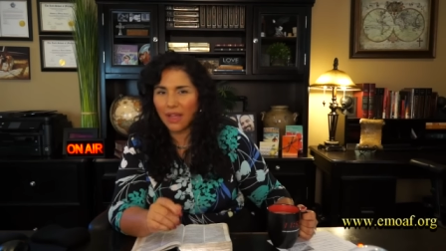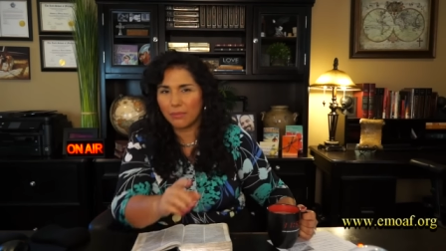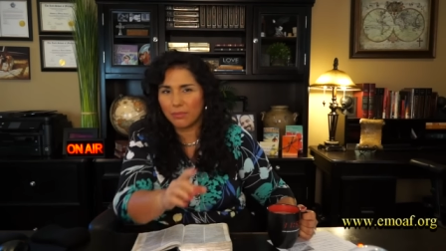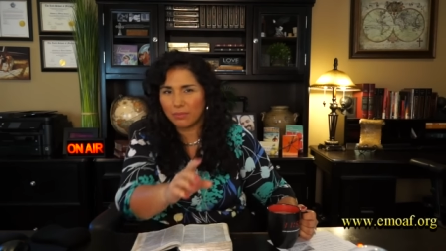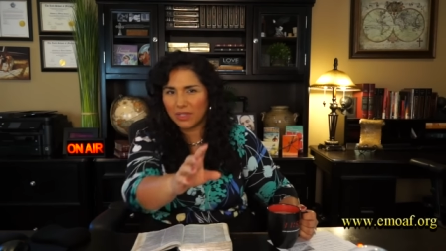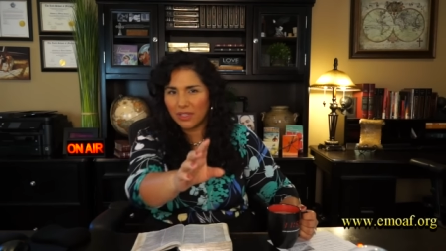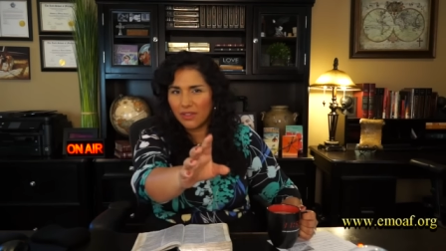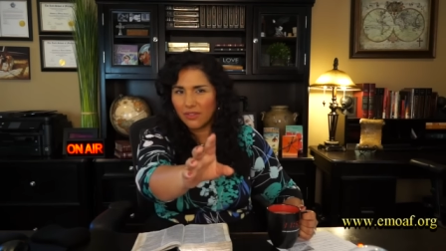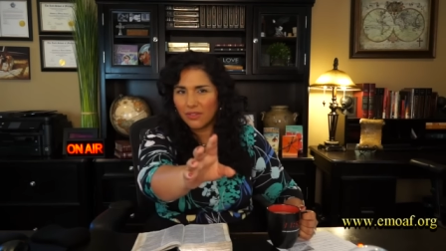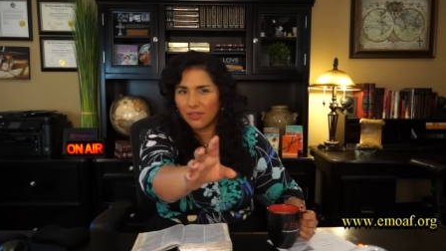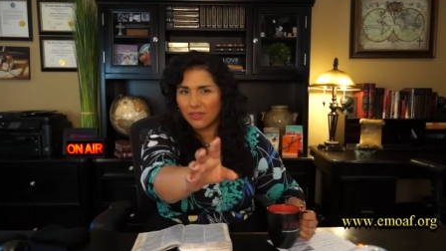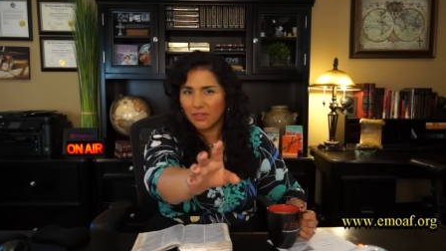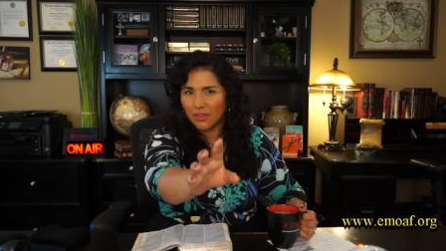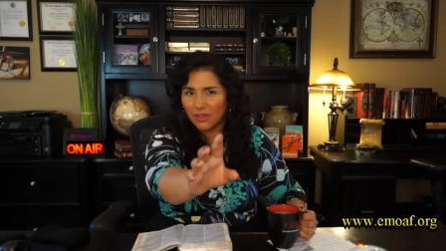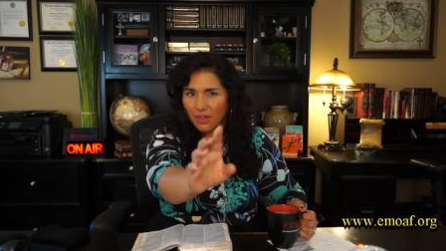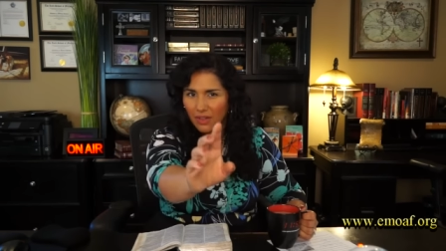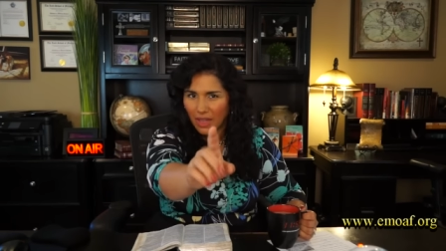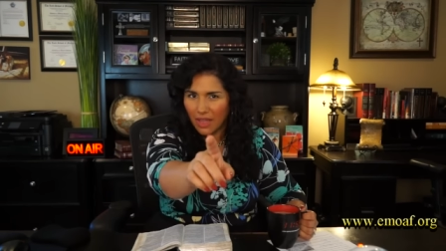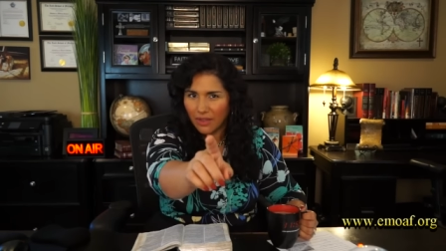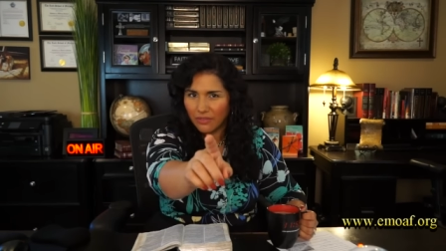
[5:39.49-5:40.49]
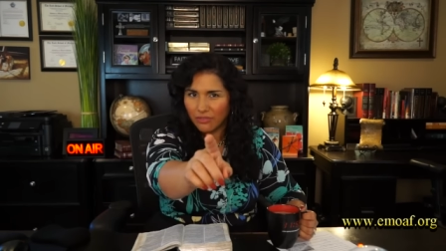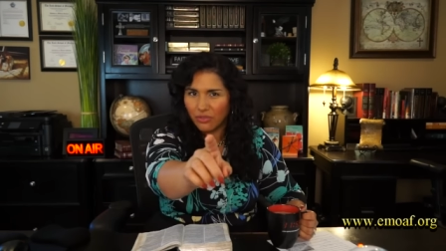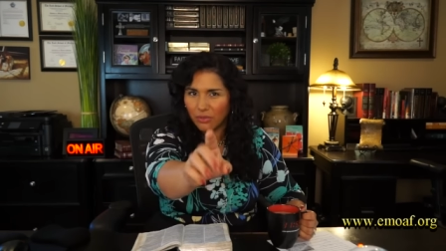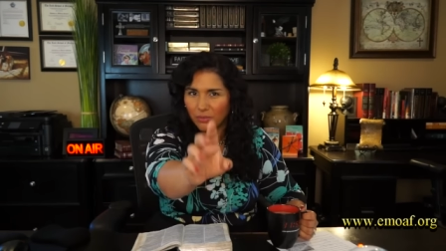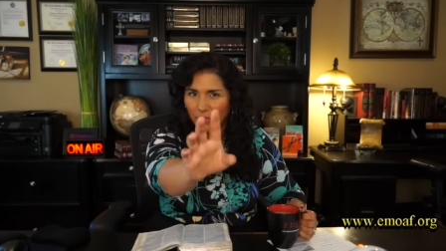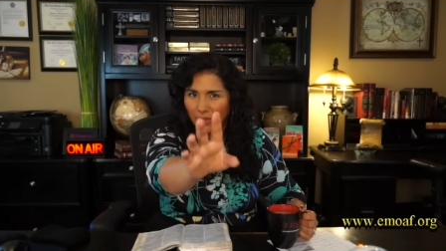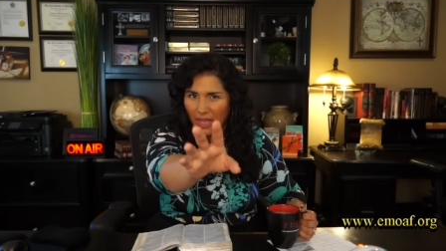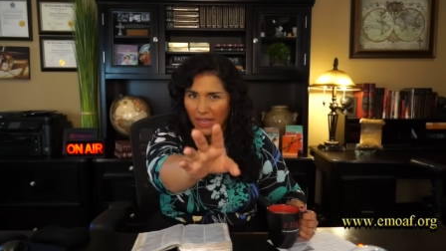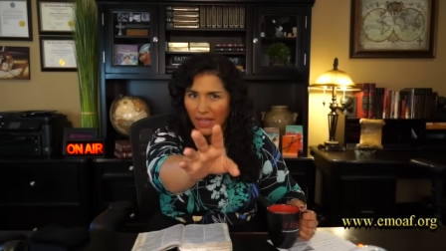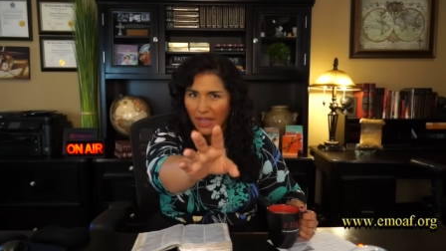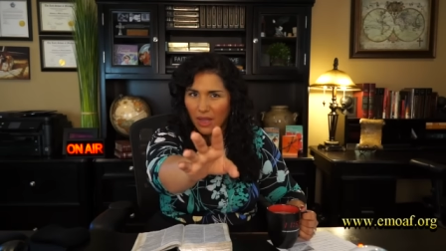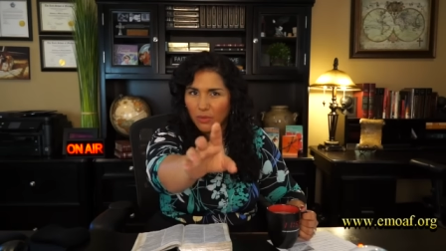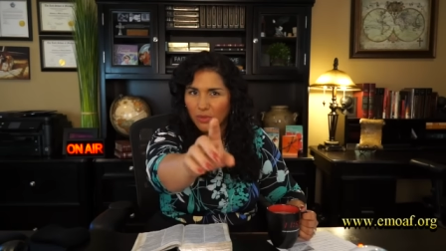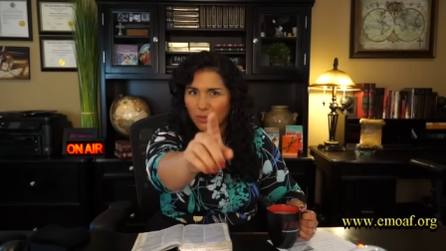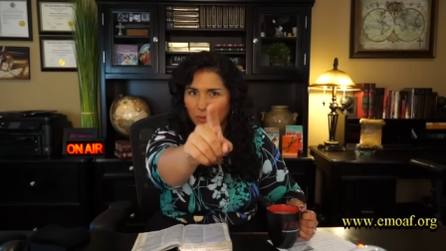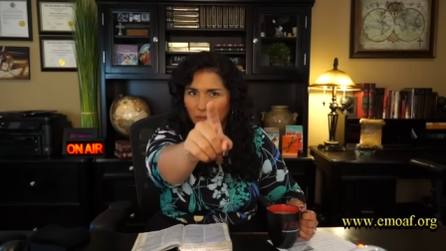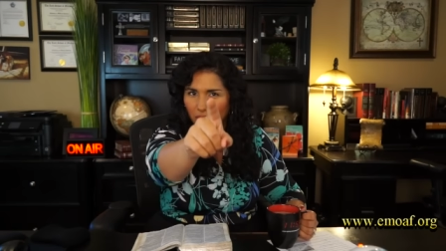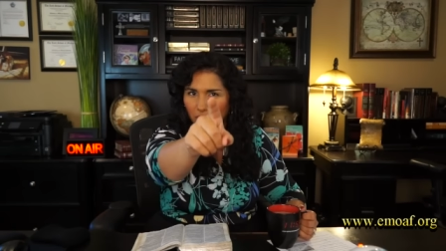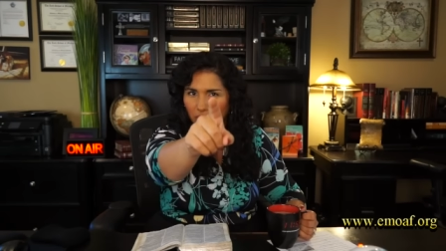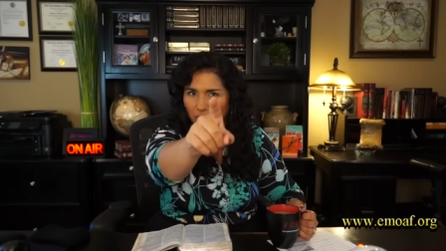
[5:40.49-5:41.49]
I, please, live stream, hang out
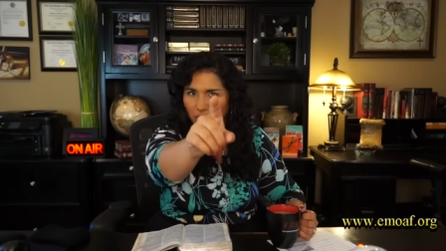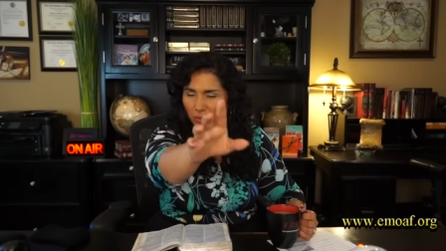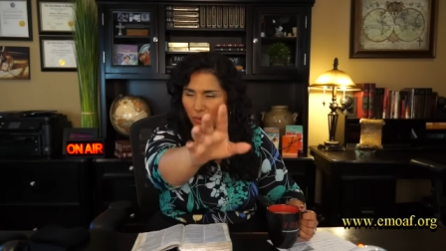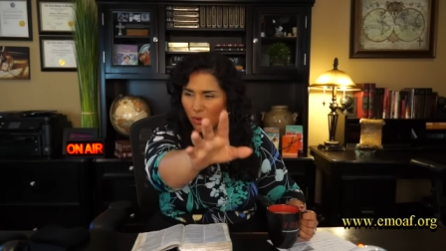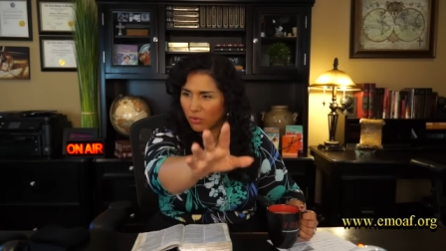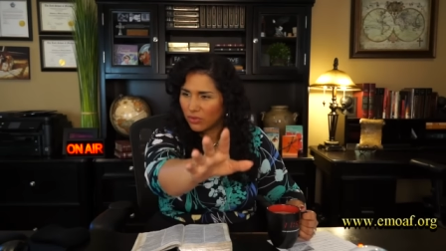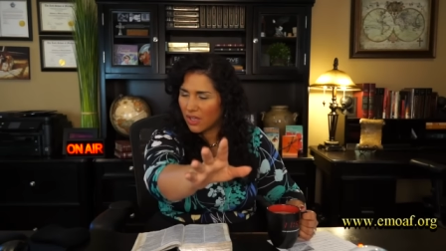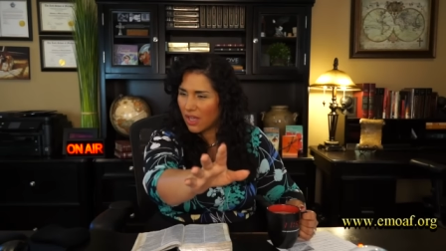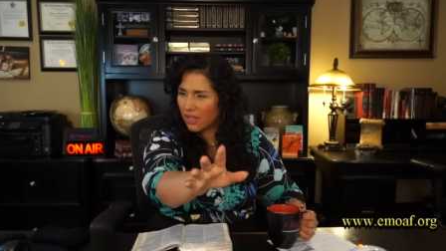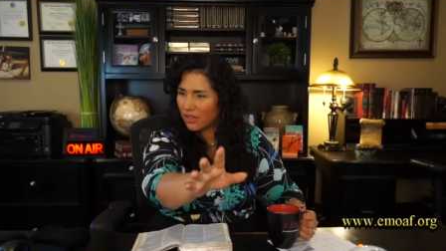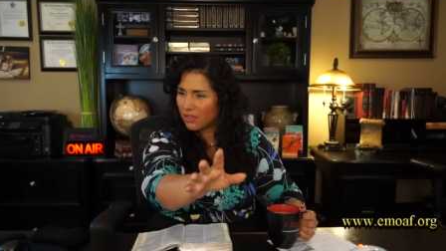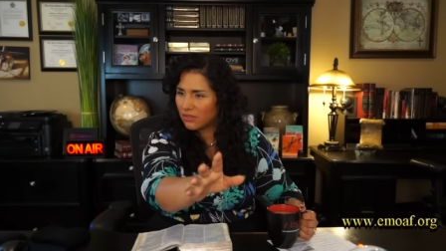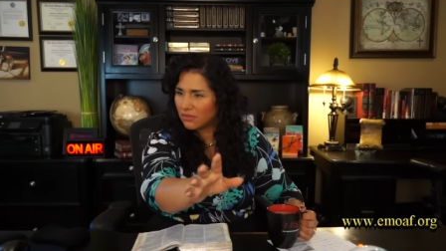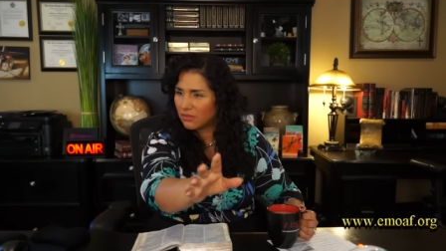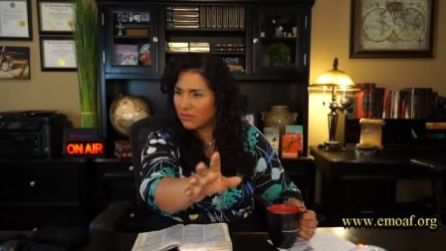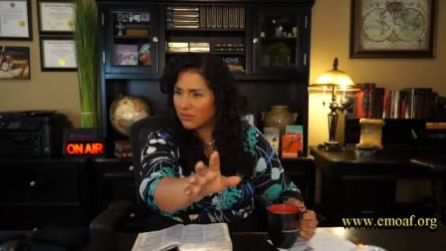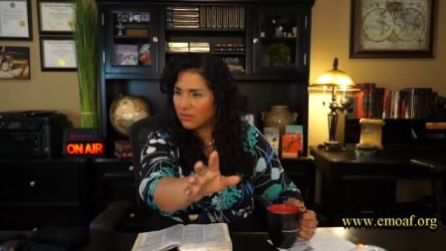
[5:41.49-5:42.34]
with me, YouTube, hold on.